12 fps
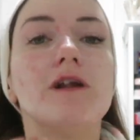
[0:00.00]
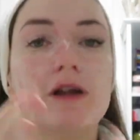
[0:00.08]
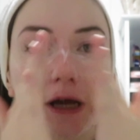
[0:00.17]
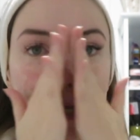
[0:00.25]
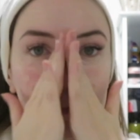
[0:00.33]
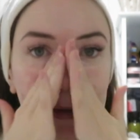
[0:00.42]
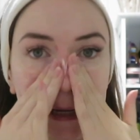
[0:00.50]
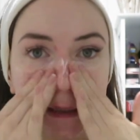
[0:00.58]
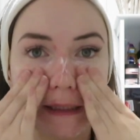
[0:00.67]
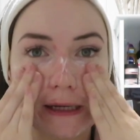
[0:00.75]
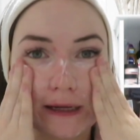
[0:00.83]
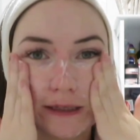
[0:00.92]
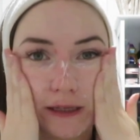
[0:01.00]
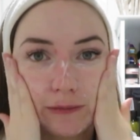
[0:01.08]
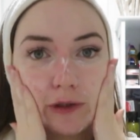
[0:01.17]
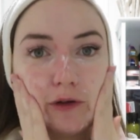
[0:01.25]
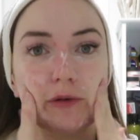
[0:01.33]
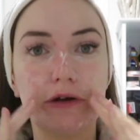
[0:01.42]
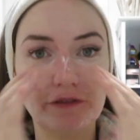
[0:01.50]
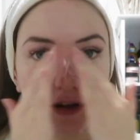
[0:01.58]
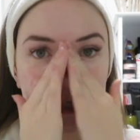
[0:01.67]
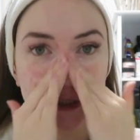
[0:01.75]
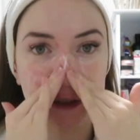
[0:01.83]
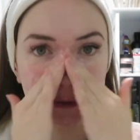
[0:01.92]
Like I'm acting like some sort of
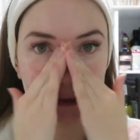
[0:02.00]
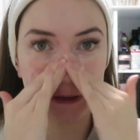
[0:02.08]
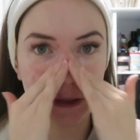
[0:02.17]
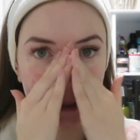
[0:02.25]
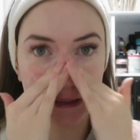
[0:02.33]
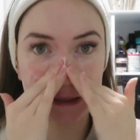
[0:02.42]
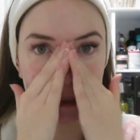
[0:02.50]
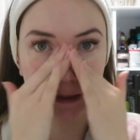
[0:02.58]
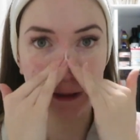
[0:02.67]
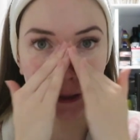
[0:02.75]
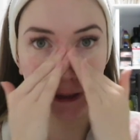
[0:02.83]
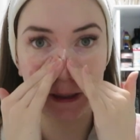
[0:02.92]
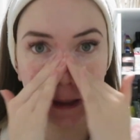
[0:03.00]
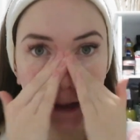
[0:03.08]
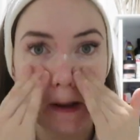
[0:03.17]
professional doing this, don't I?